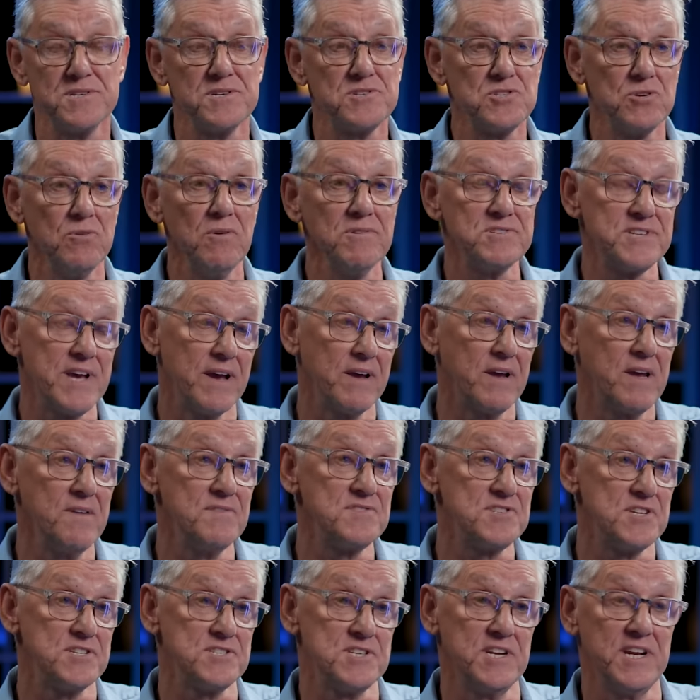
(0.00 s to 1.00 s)
It also
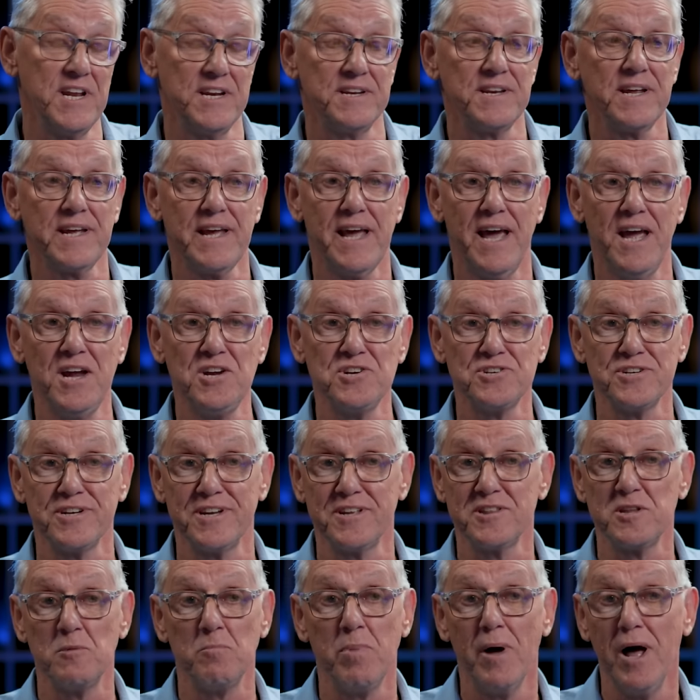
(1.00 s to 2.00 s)
gives us an indication
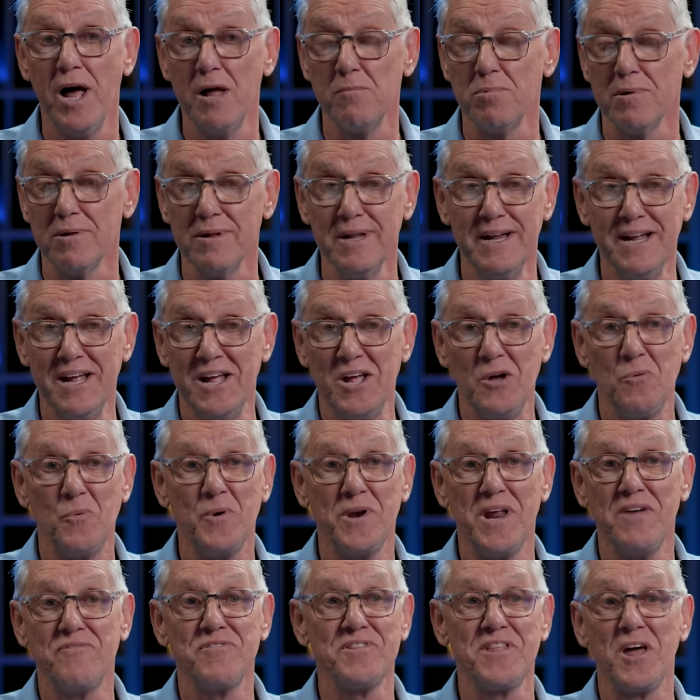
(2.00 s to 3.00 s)
in the Bible
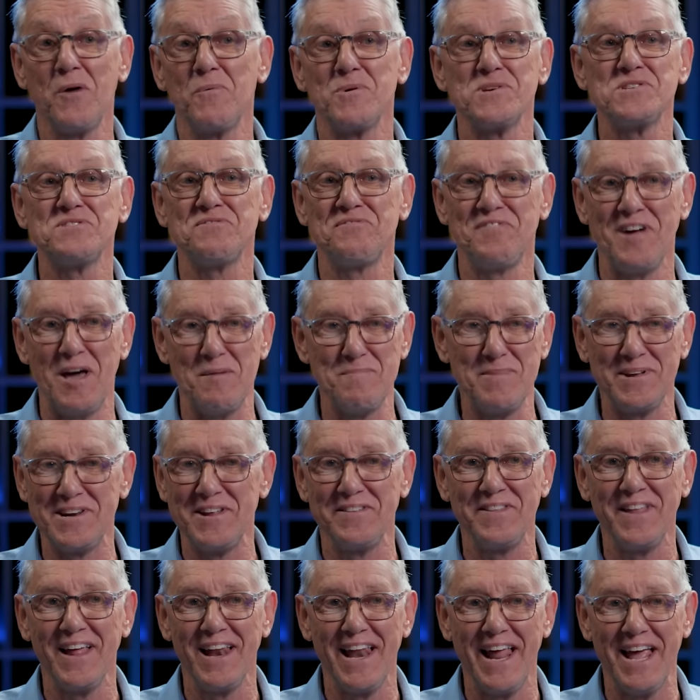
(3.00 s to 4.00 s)
whenever there was famine
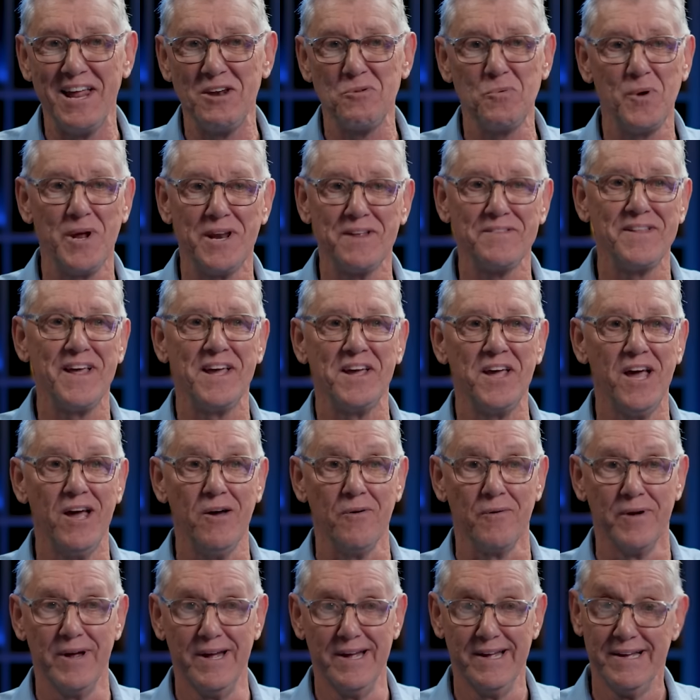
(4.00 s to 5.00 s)
in the land, where did they
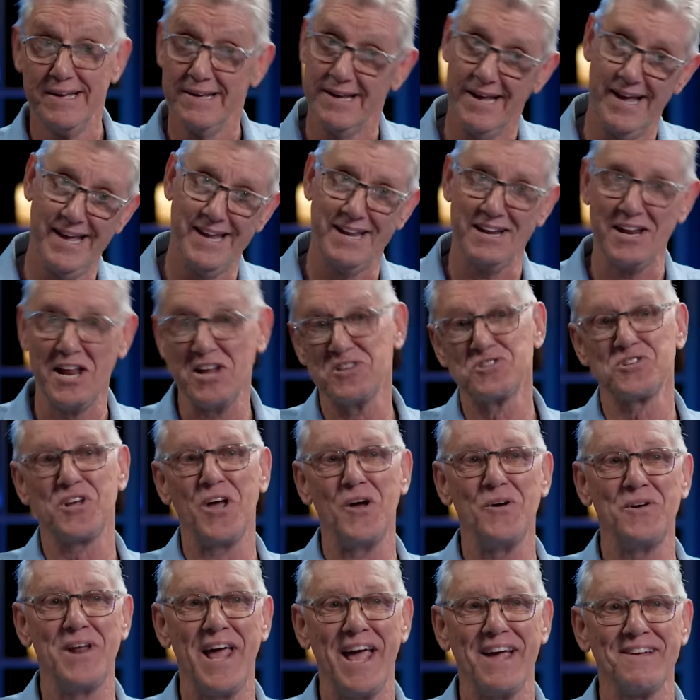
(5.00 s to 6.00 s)
go? Hey, let's
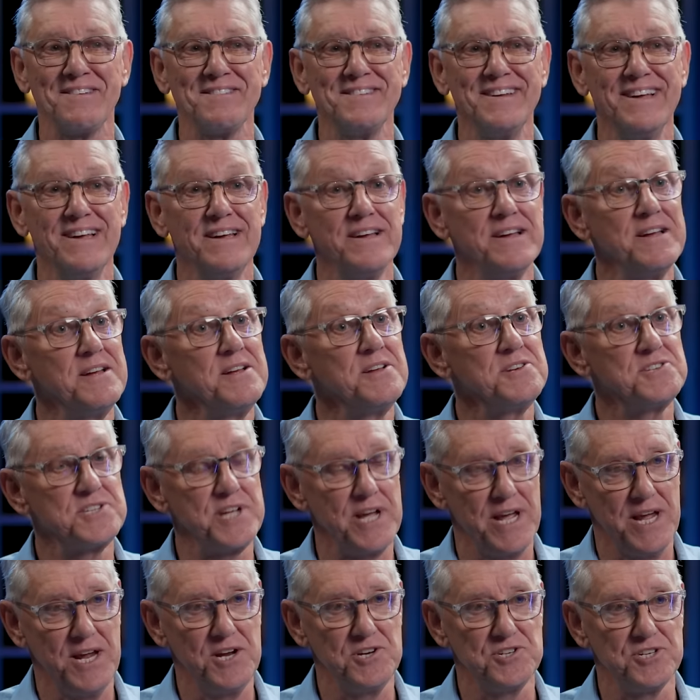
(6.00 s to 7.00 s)
go down
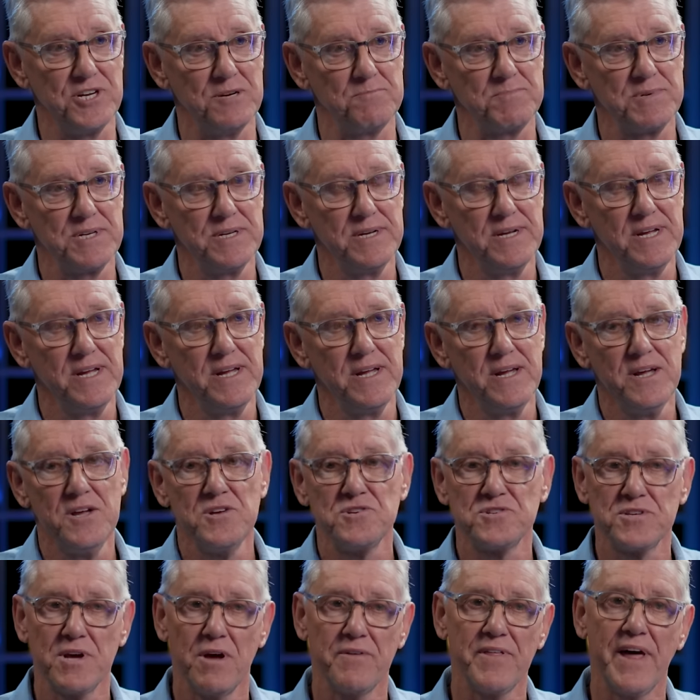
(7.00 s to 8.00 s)
to Egypt.
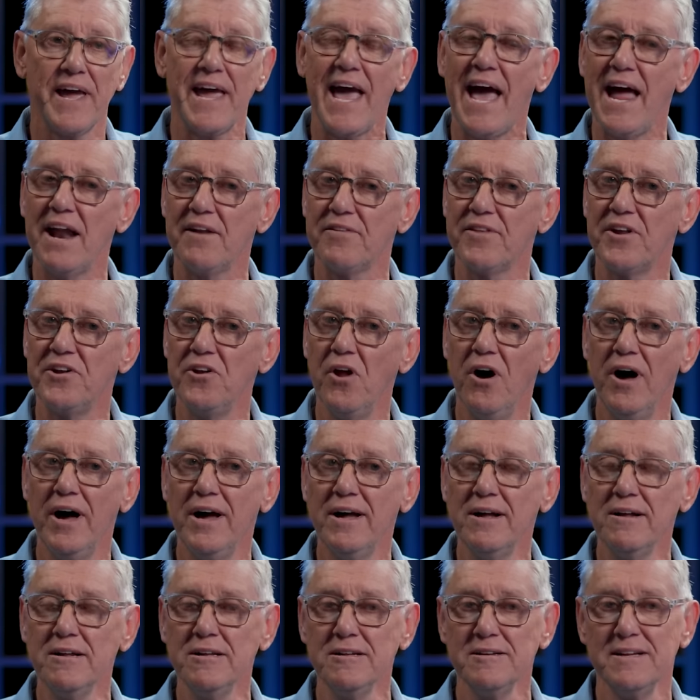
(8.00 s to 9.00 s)
So they had the
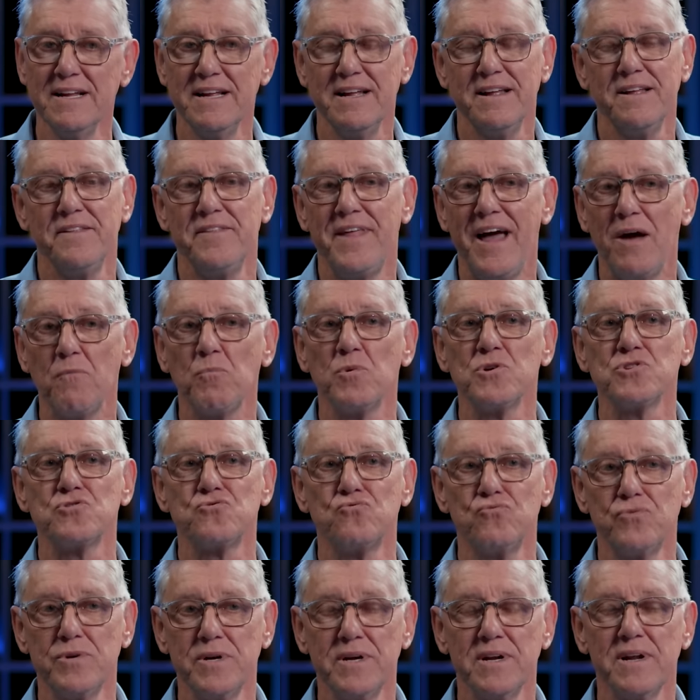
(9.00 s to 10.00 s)
Nile, that was
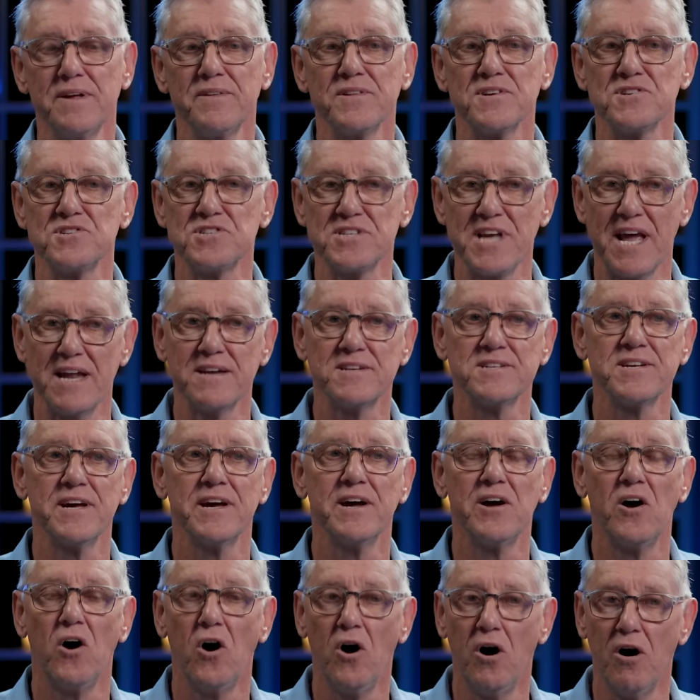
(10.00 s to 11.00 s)
really the
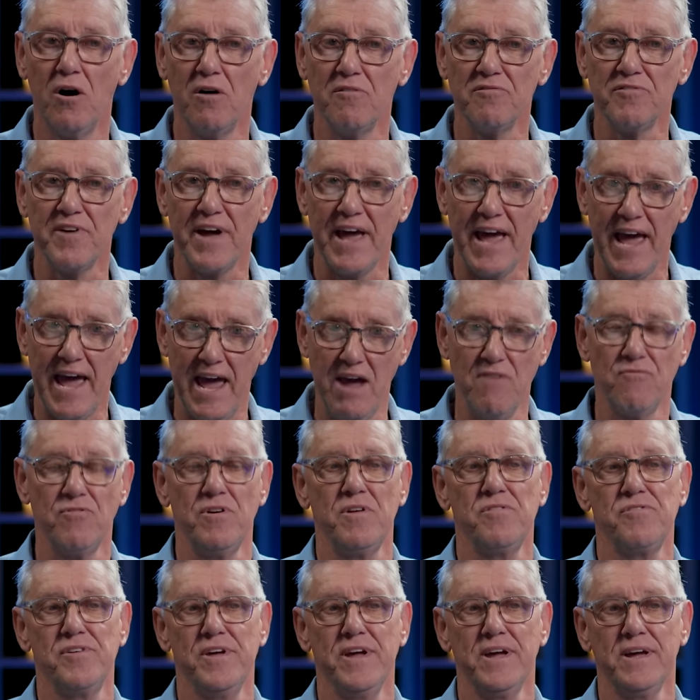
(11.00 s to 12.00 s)
center of
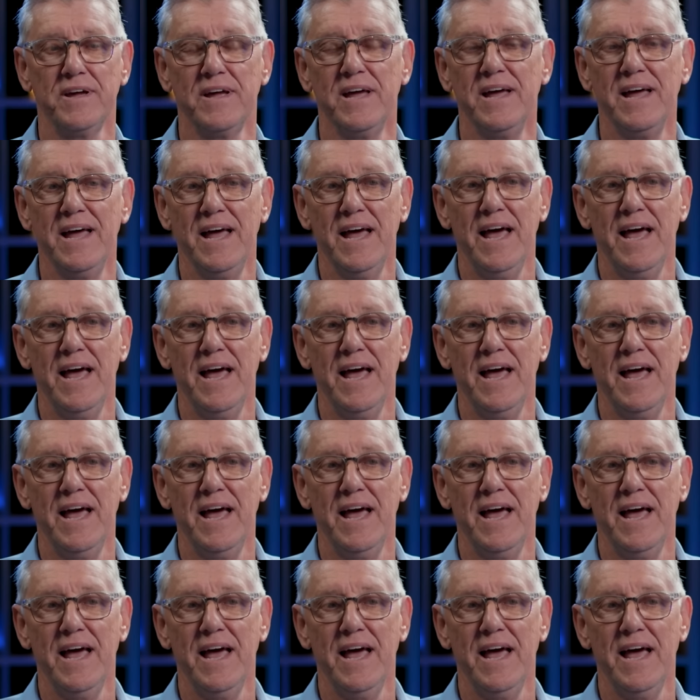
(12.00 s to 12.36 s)
everything.